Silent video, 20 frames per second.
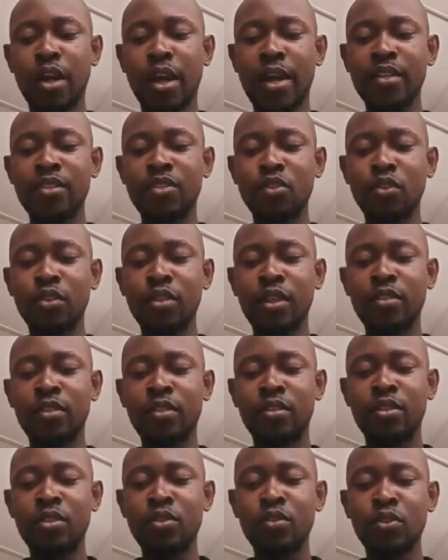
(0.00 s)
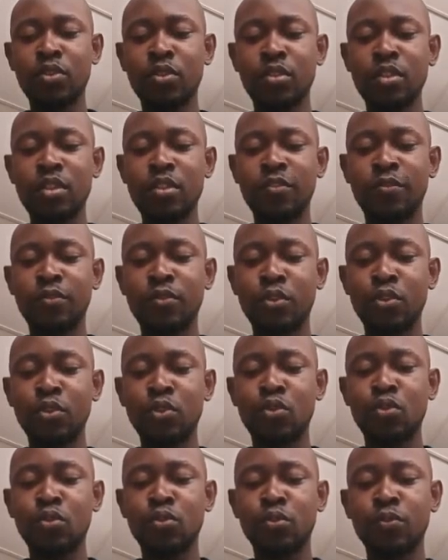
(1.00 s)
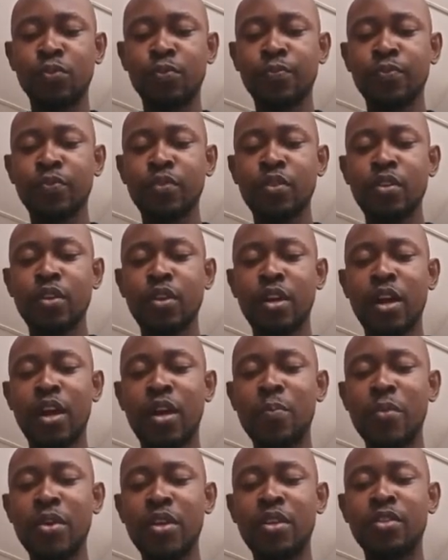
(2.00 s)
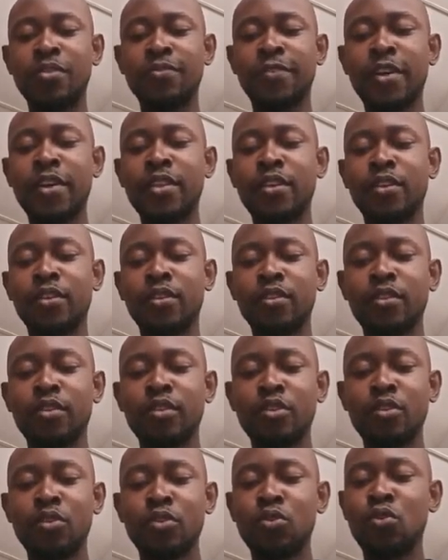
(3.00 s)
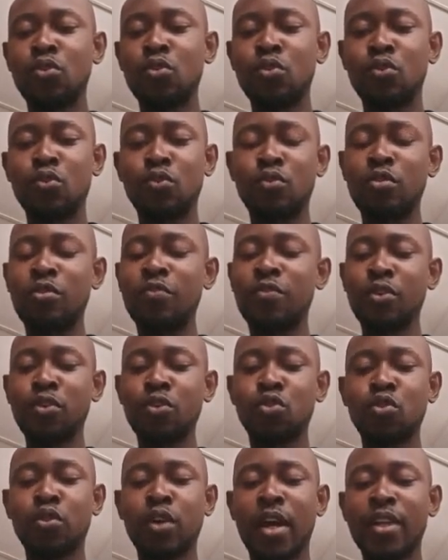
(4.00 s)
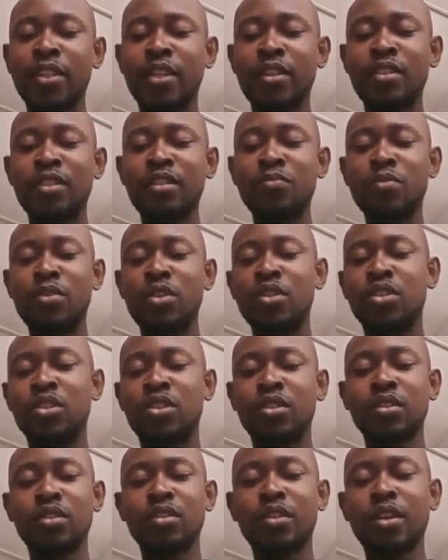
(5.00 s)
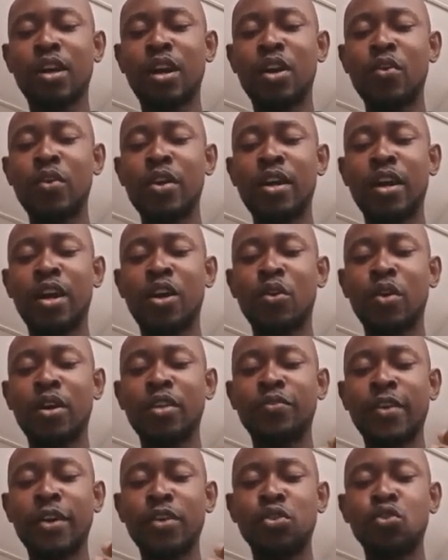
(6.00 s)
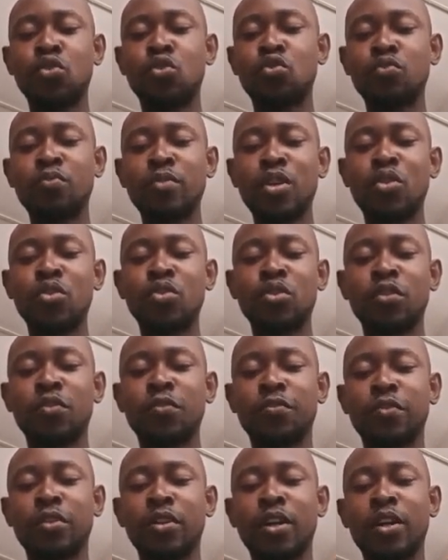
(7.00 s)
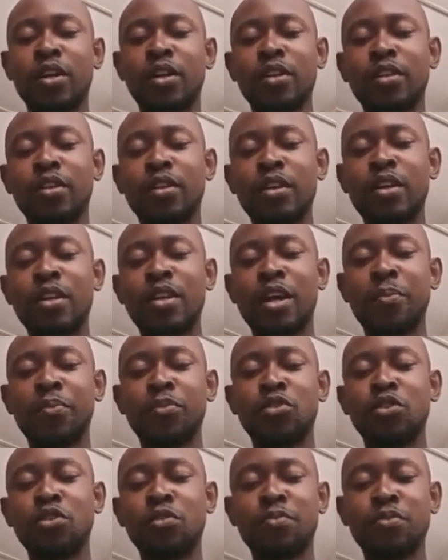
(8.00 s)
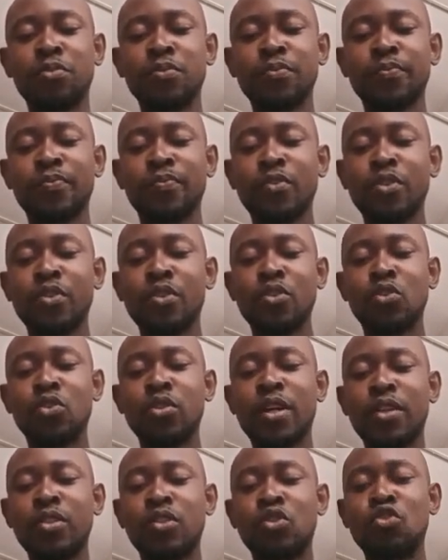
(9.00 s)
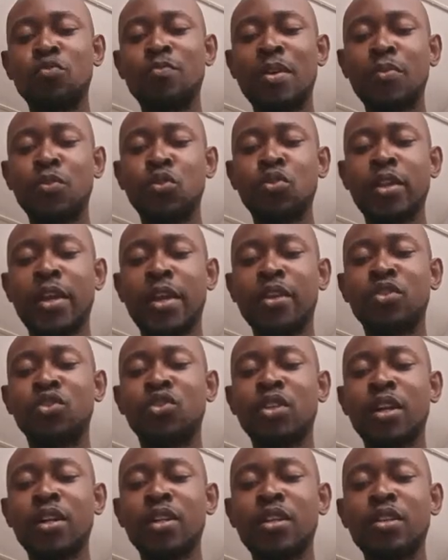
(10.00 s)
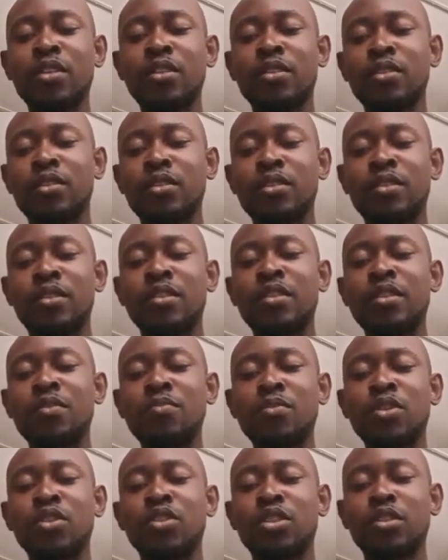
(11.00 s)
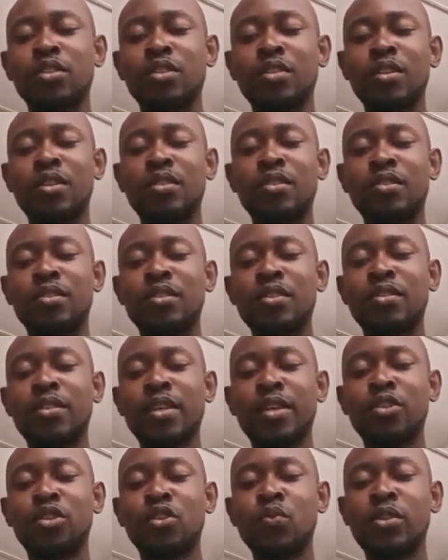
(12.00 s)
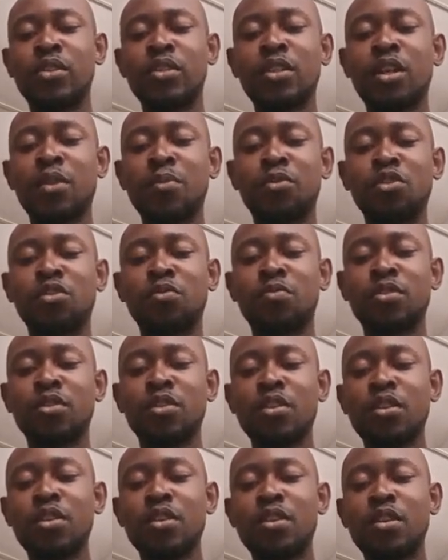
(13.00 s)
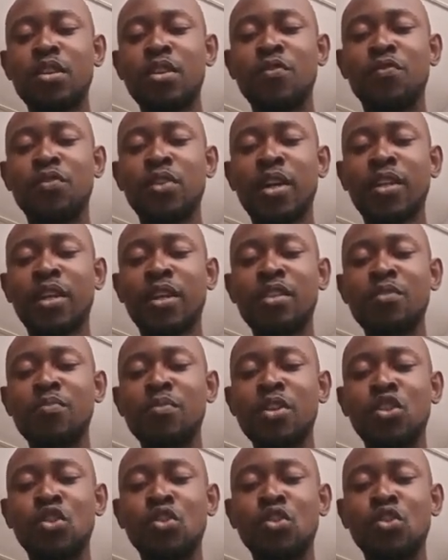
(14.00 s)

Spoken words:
other details if you want to make it final. So if you want to add an image, I will advise you to make use of a laptop so that you'll be able to like drag in the image. It is easier done with a laptop. If you add an image using your